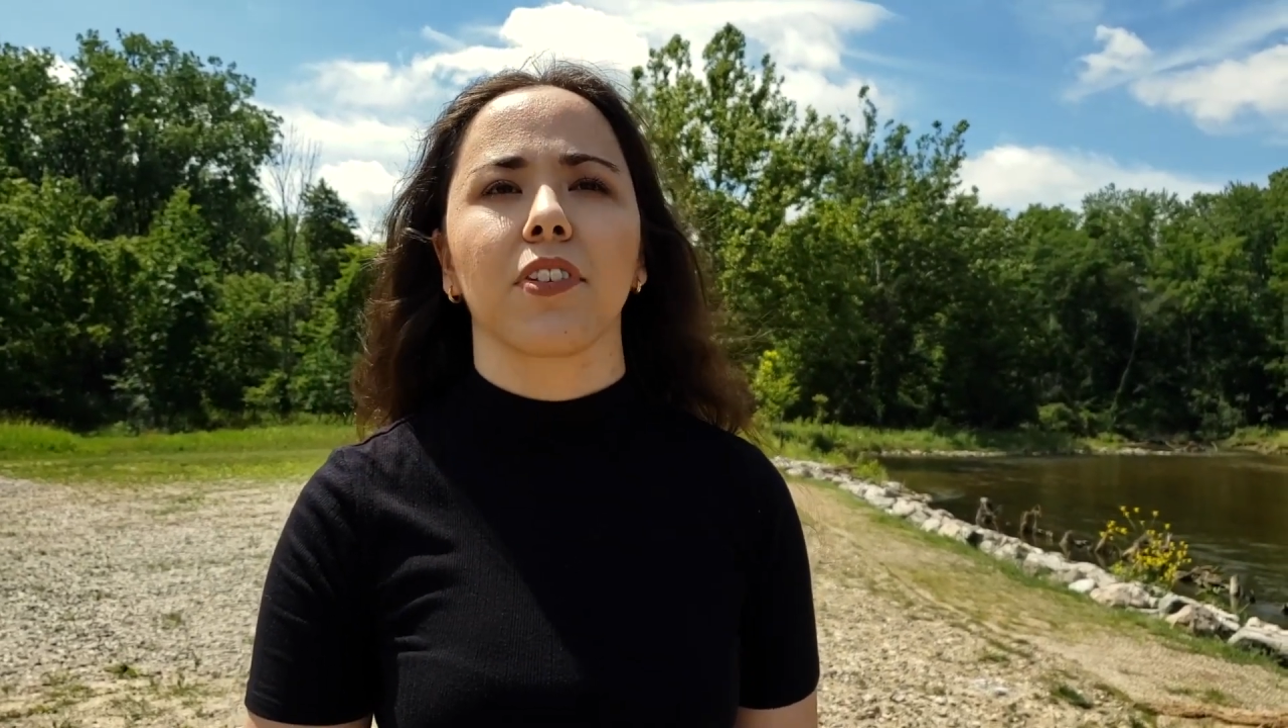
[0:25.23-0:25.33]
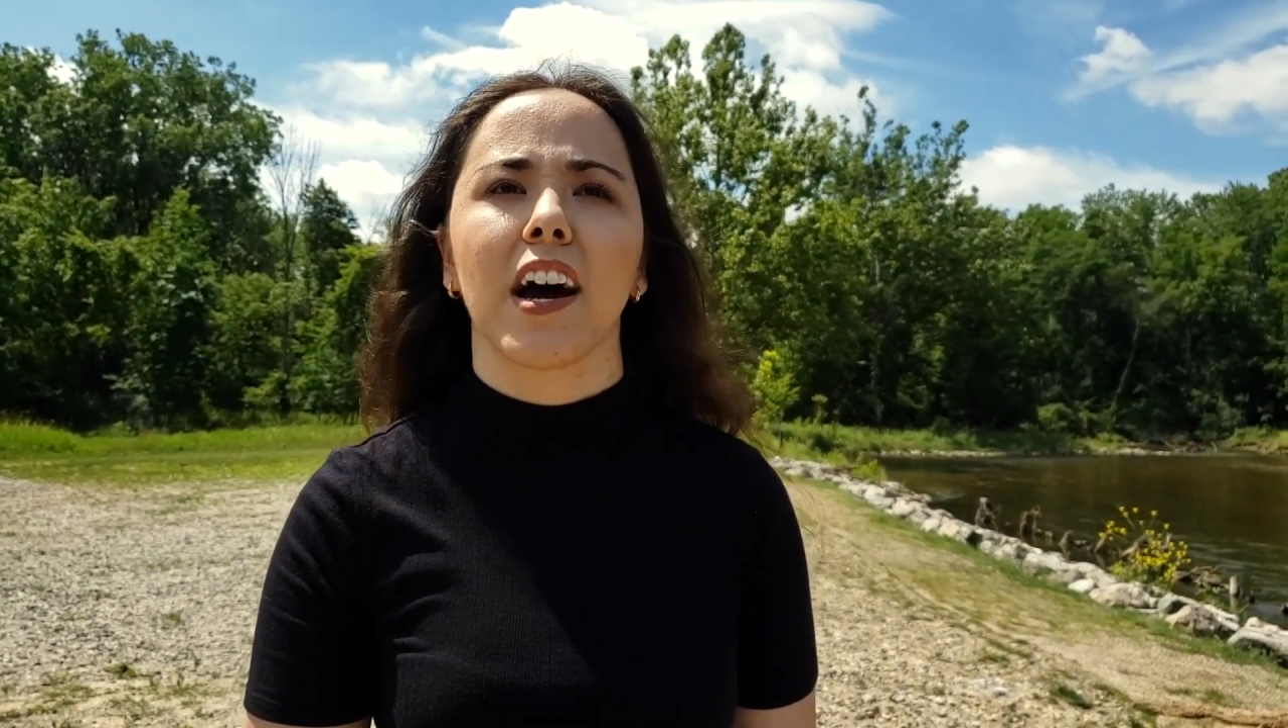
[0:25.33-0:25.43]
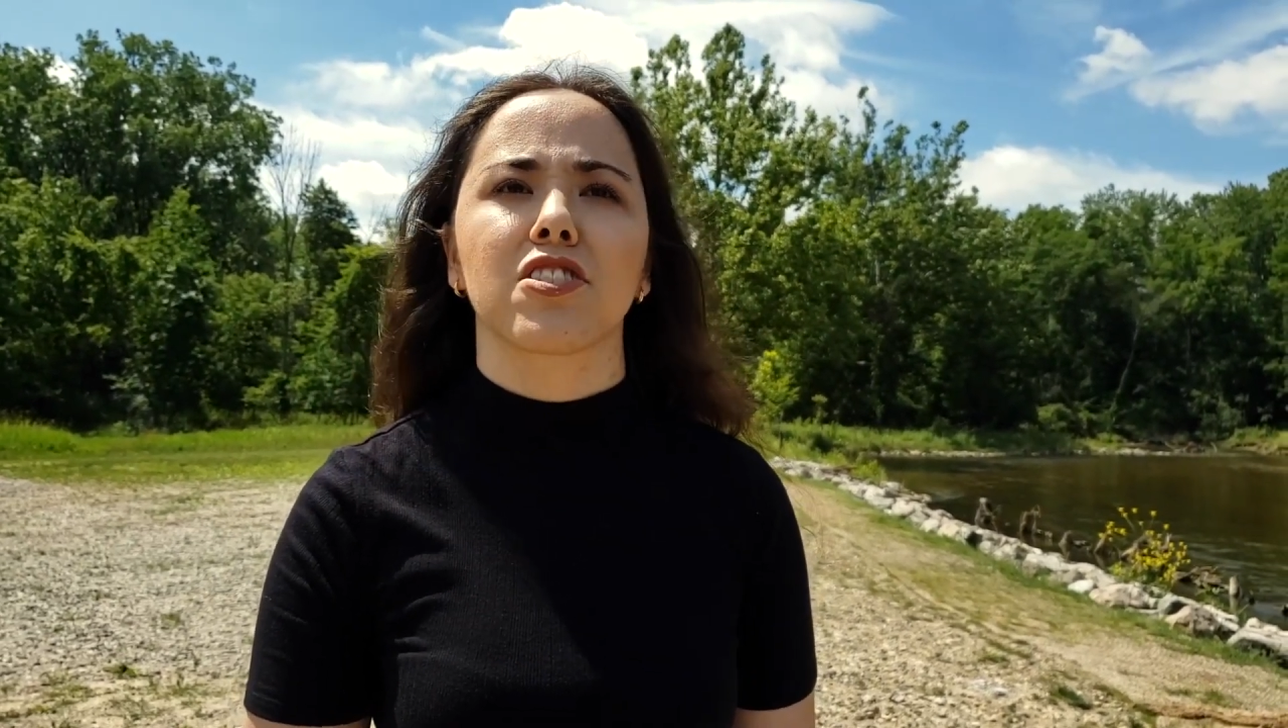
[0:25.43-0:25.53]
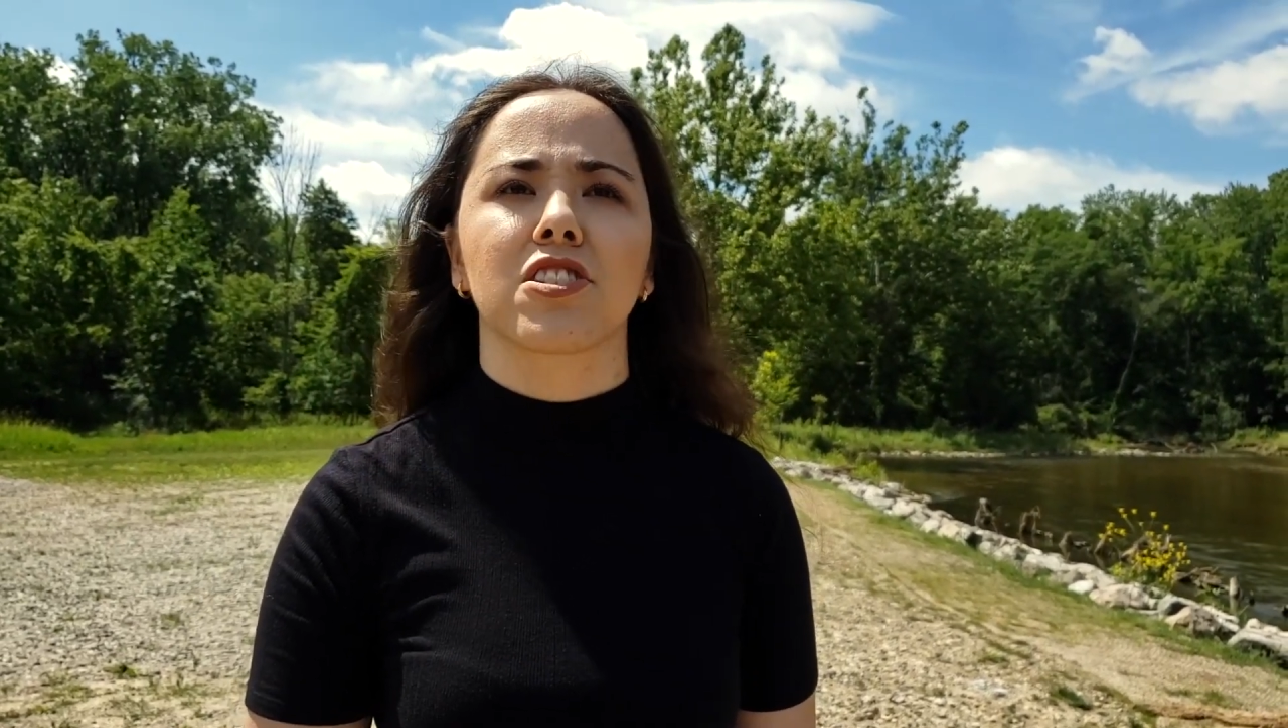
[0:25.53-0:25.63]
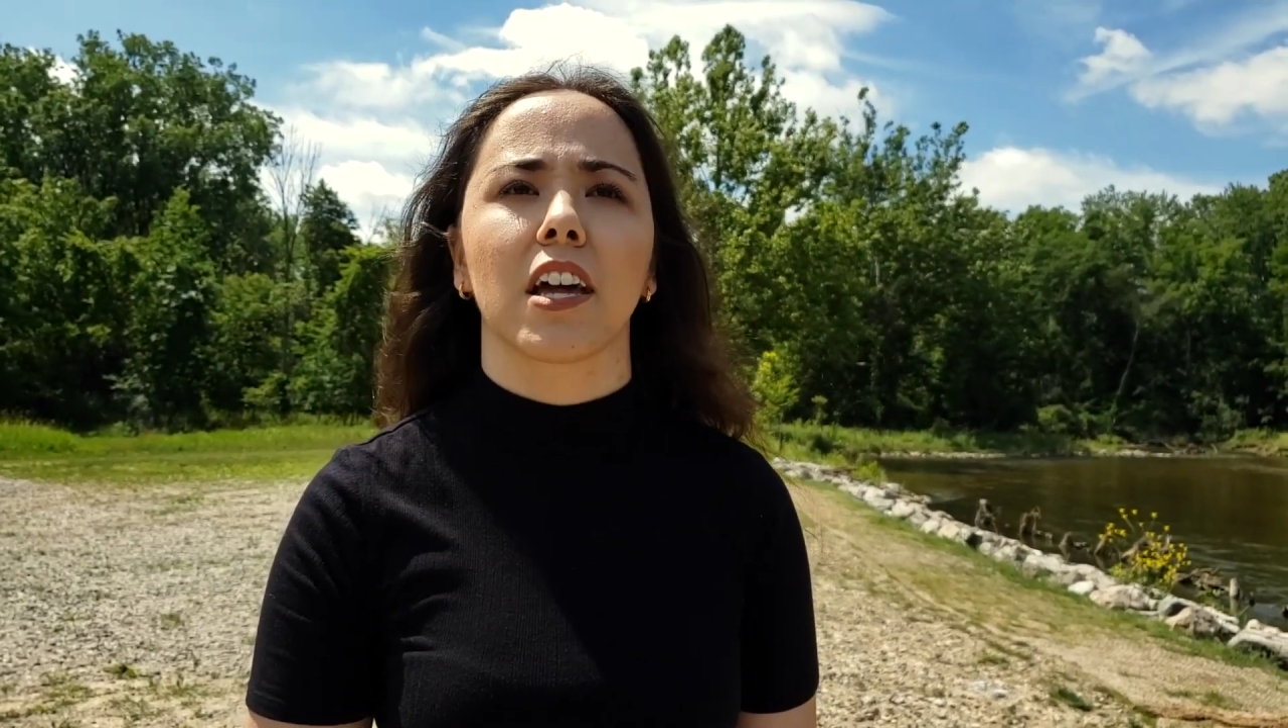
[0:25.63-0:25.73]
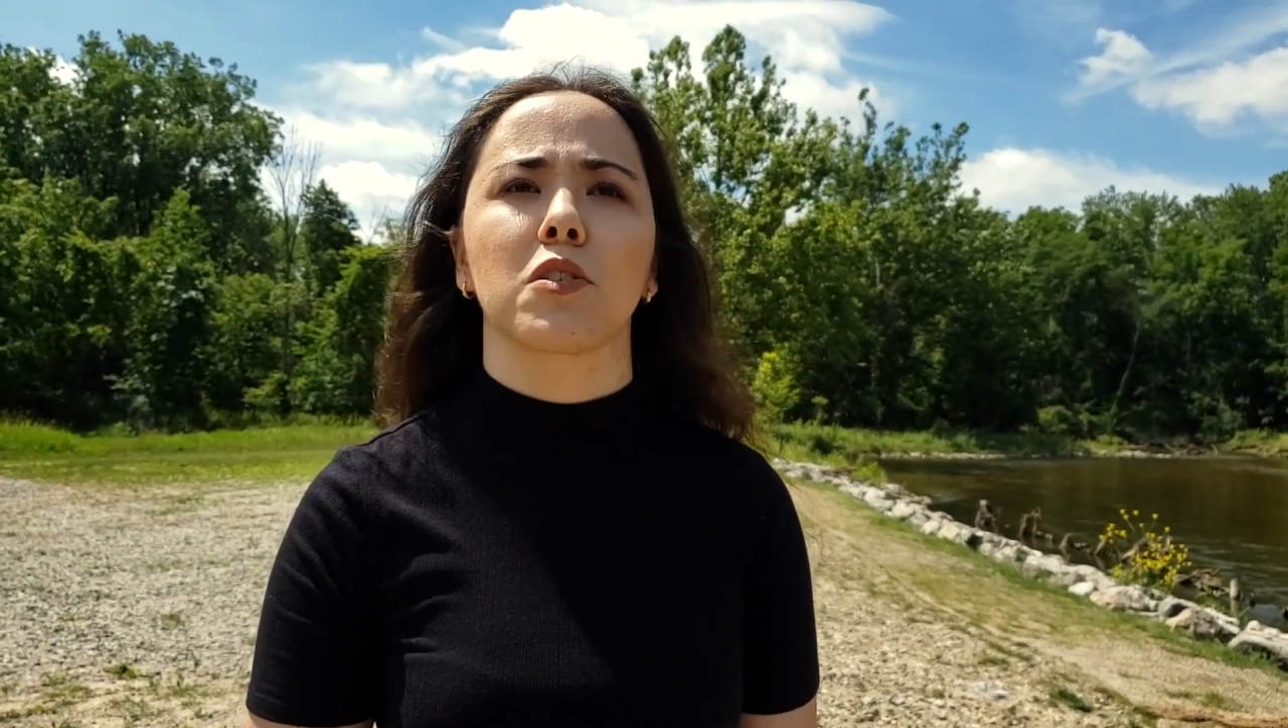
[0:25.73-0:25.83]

flesh than